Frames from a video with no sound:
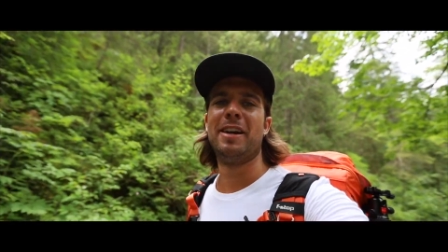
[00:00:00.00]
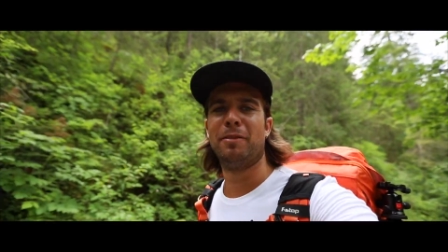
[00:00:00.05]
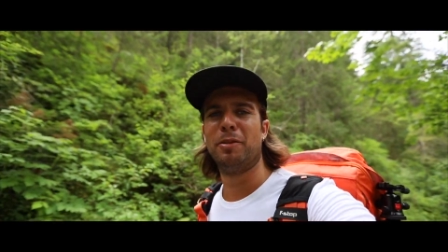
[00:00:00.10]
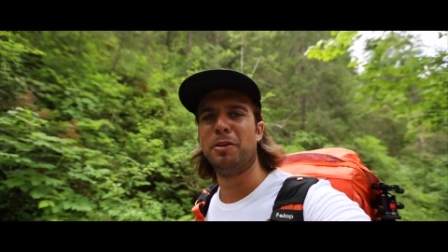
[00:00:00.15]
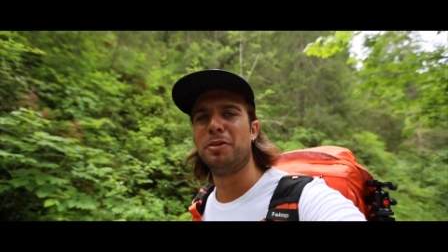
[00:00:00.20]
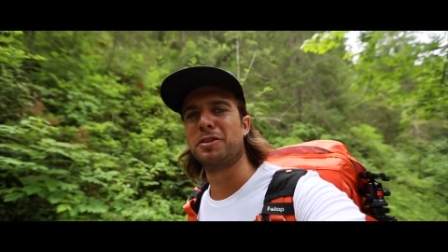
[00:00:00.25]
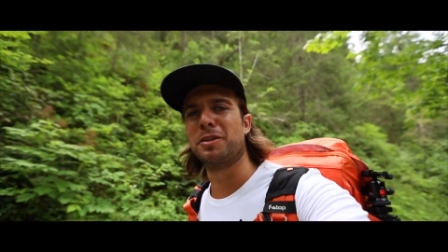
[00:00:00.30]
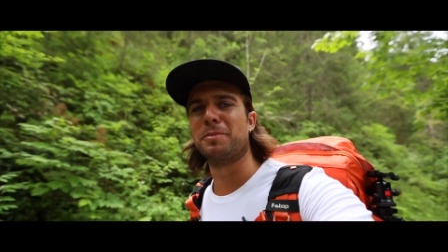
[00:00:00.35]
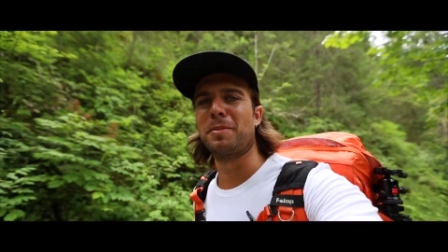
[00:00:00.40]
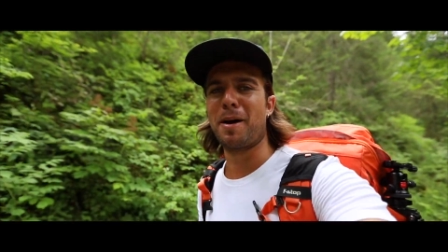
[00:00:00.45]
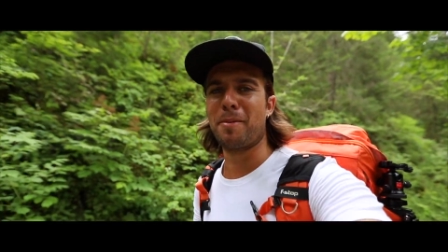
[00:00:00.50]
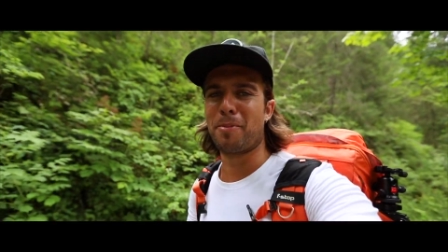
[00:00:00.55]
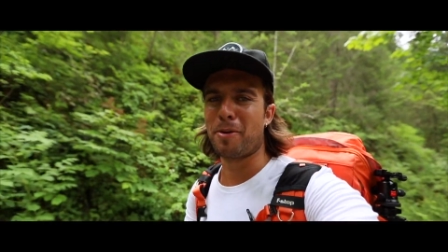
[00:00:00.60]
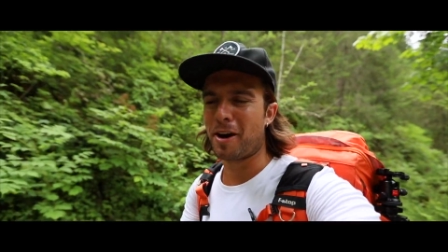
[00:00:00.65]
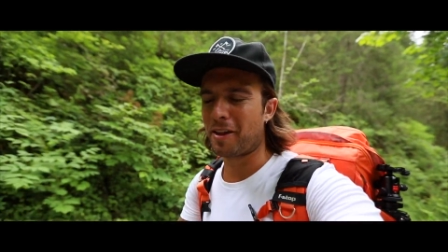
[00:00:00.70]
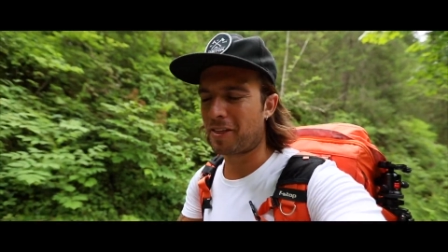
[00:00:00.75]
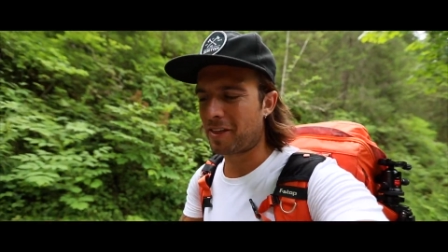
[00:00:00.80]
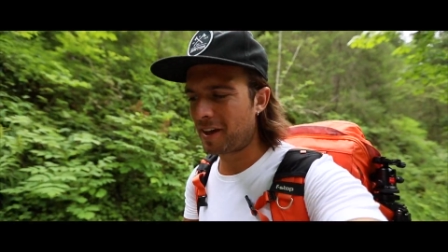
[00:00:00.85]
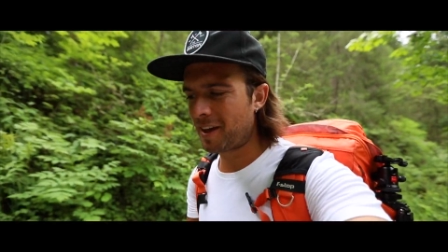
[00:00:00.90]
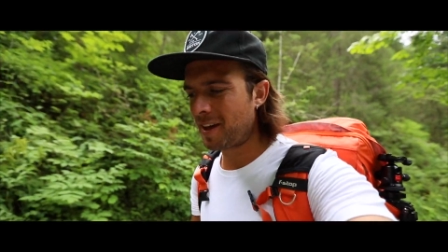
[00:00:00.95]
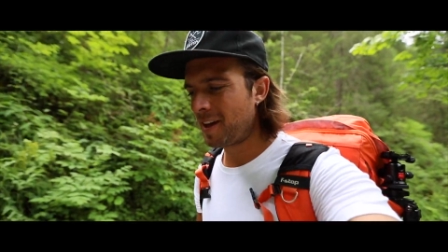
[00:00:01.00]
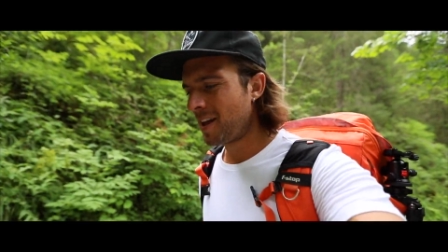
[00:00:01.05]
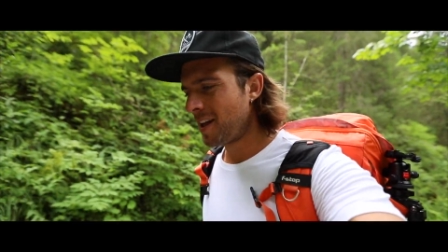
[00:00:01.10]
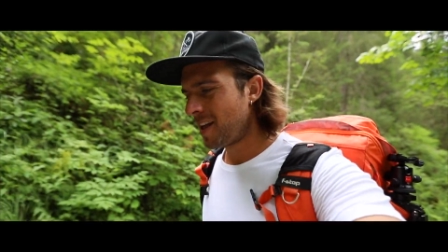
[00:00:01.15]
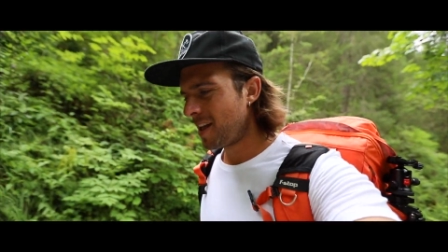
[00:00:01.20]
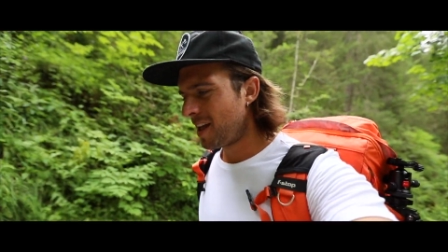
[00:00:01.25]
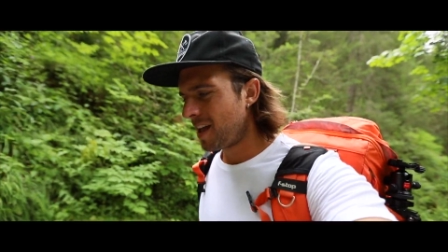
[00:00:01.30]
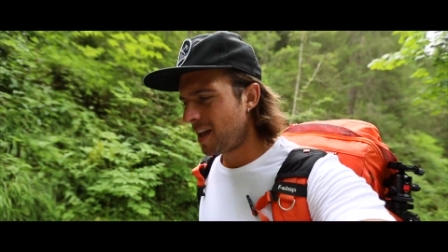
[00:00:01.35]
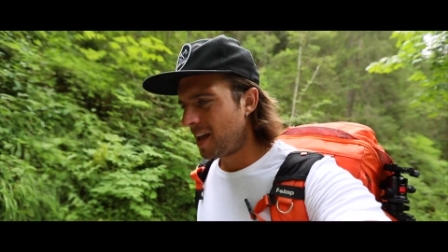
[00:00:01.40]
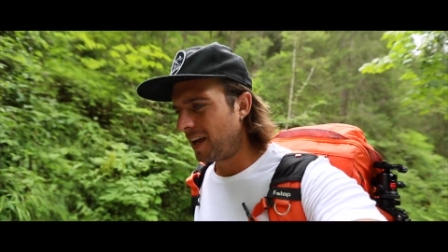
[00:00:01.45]
I'm losing my breath
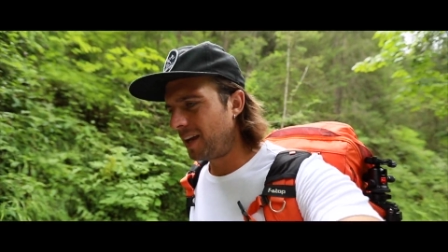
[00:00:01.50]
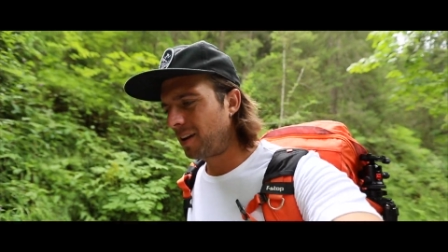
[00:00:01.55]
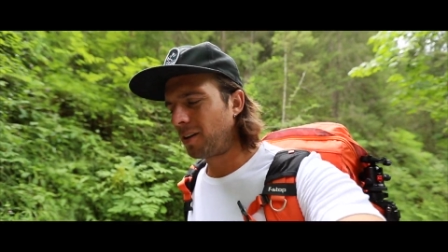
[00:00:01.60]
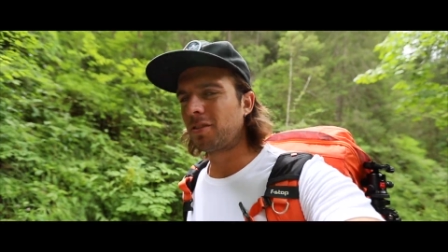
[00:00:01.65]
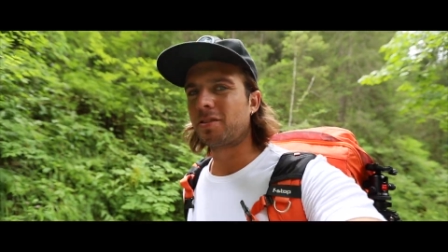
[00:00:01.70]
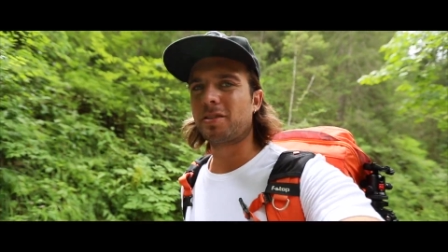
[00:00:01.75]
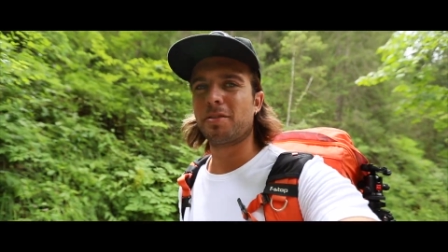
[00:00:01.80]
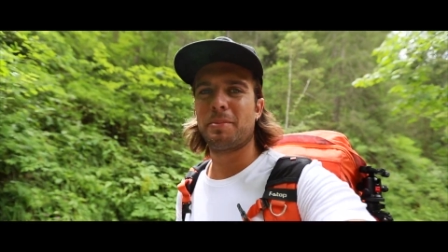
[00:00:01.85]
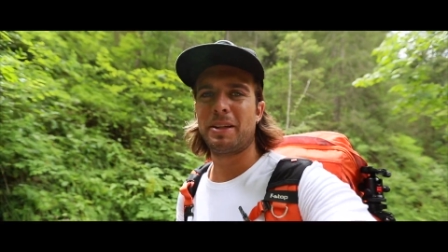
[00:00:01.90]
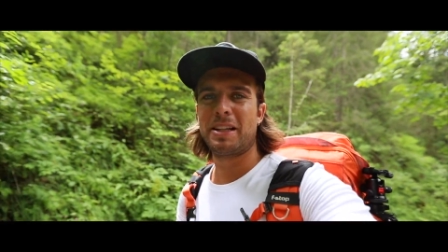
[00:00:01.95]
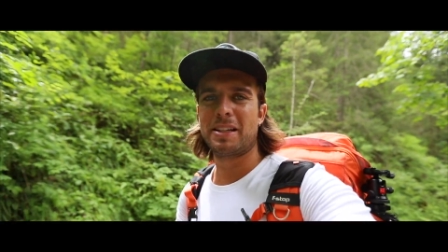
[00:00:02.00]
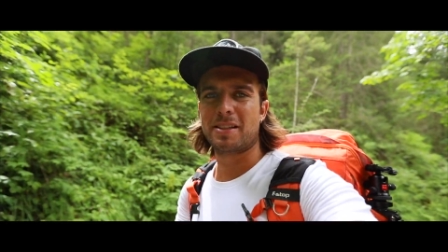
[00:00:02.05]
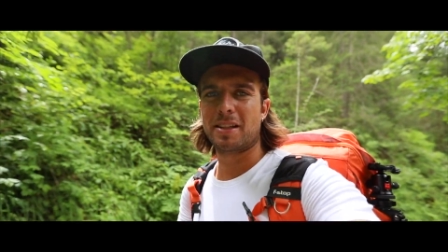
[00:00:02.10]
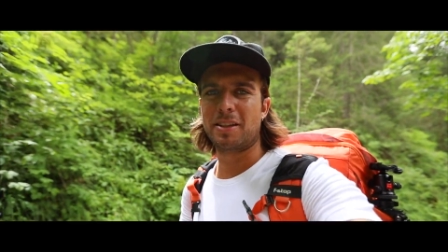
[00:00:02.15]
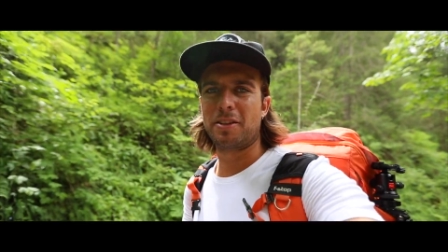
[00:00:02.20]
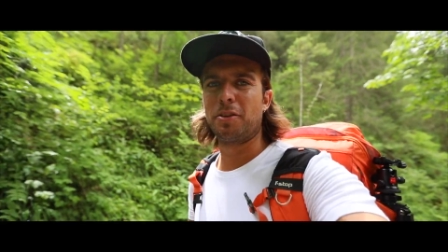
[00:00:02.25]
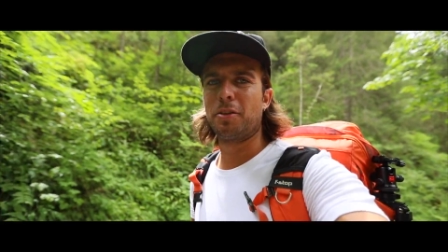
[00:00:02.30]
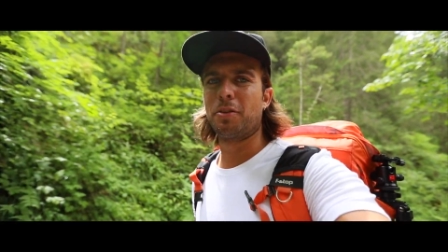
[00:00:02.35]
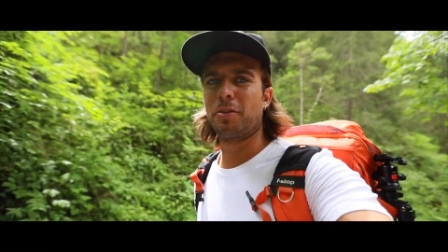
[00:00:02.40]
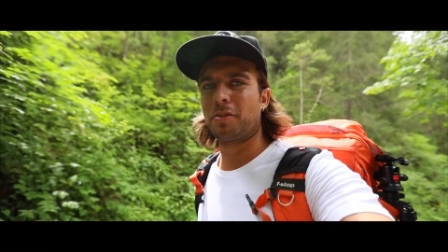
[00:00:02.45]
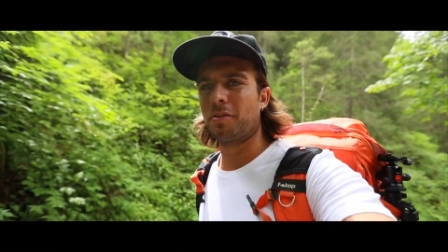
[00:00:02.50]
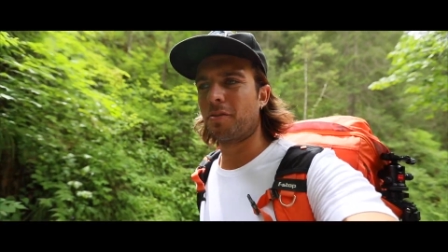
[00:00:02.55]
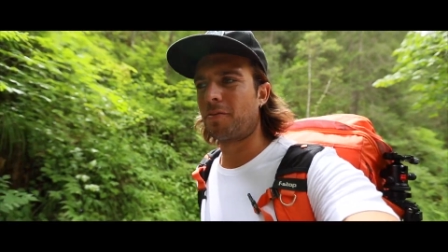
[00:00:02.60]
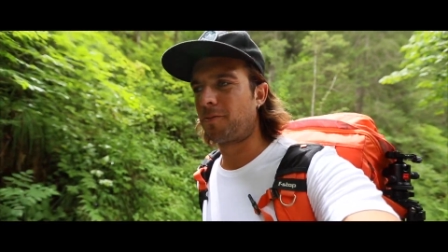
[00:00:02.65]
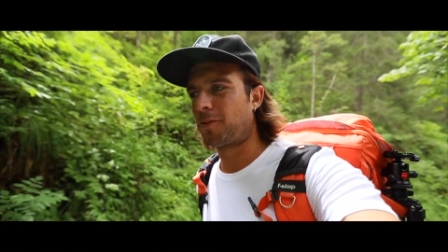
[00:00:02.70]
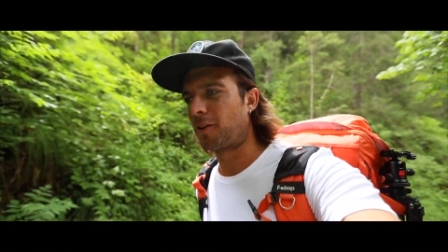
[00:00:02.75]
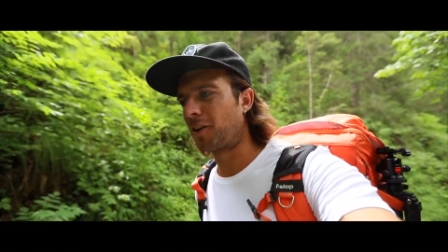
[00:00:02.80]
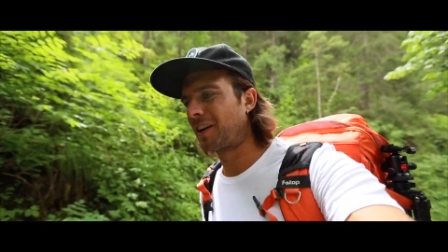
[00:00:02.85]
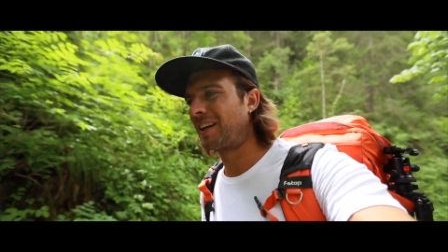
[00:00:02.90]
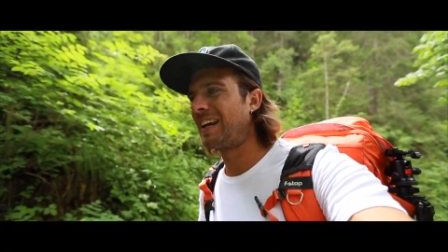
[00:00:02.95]
it also means that you
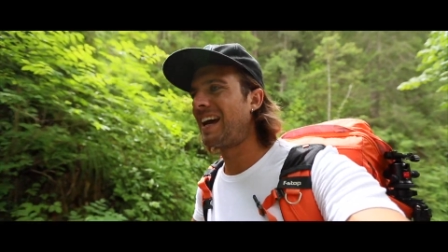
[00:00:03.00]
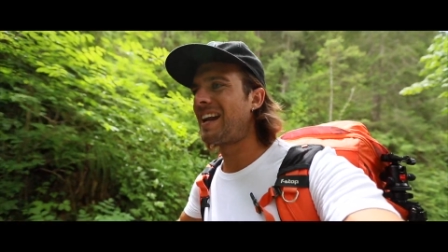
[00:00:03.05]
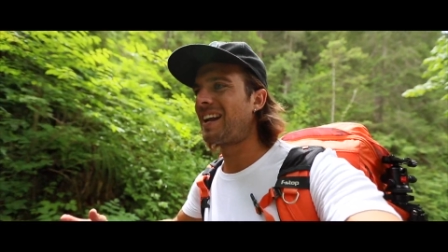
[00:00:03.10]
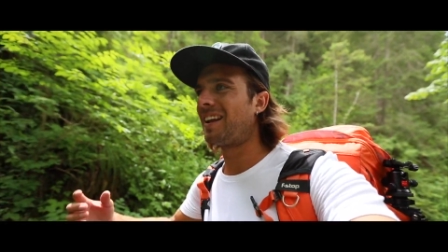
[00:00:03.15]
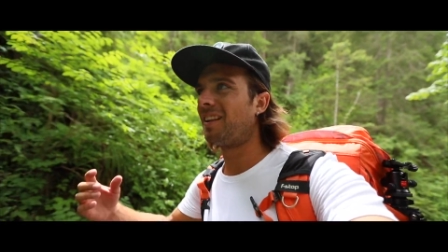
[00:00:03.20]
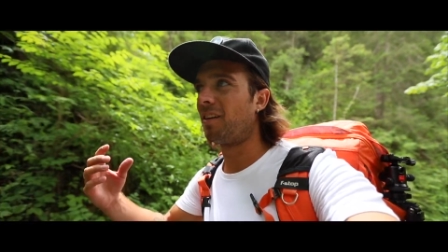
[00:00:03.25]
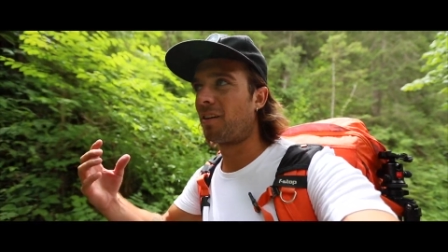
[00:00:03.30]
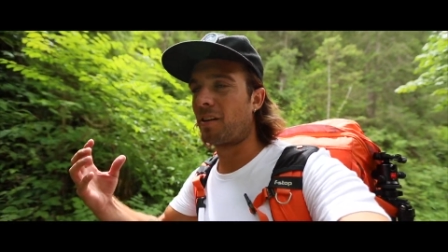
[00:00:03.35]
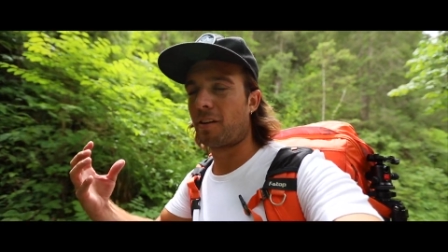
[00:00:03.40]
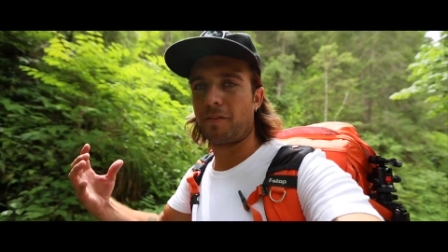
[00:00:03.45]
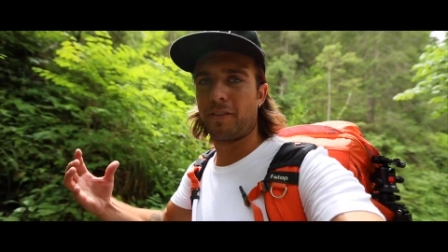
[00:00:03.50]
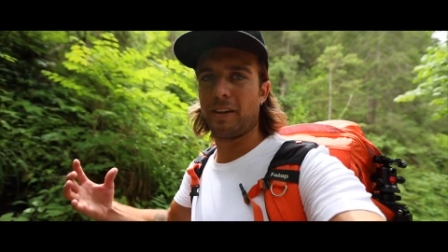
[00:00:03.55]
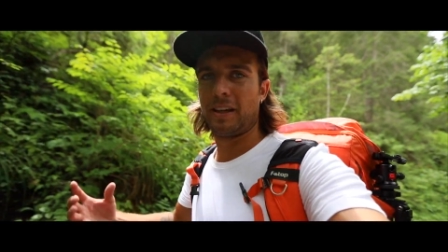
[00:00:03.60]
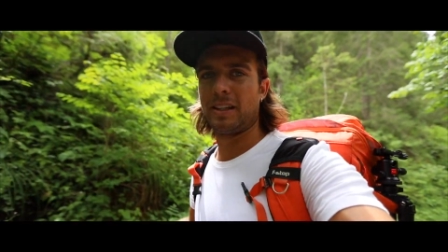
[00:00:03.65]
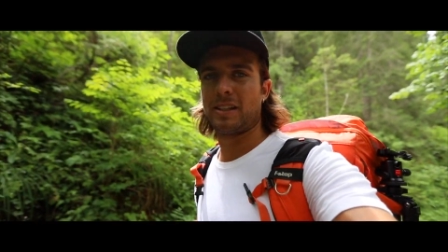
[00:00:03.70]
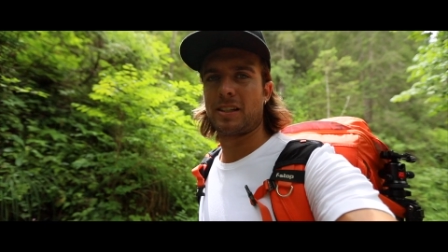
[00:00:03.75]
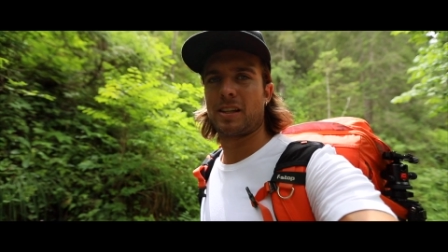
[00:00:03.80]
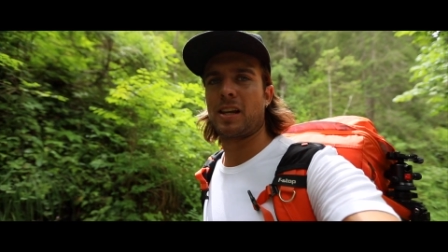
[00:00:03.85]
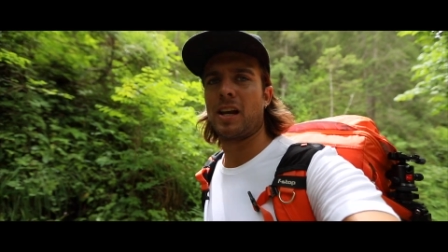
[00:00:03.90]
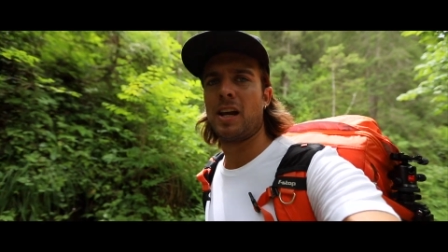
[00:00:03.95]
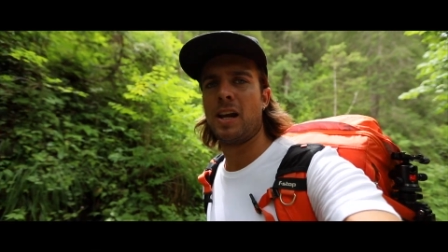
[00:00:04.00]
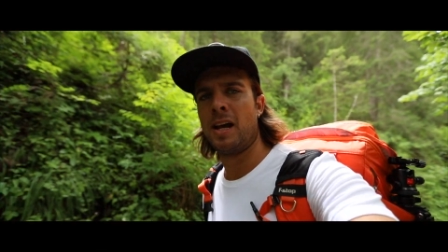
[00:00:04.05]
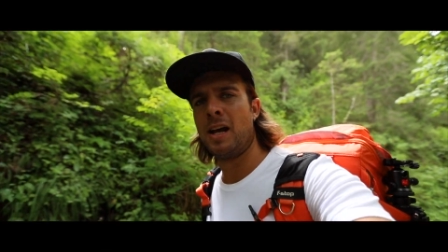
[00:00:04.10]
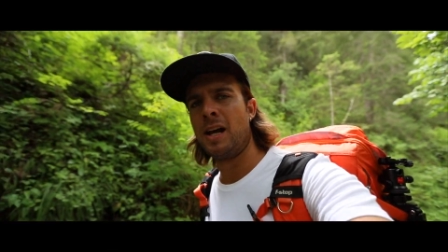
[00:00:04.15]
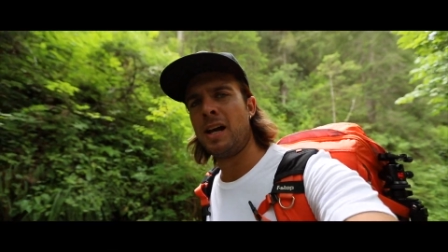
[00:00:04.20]
forget a lot of these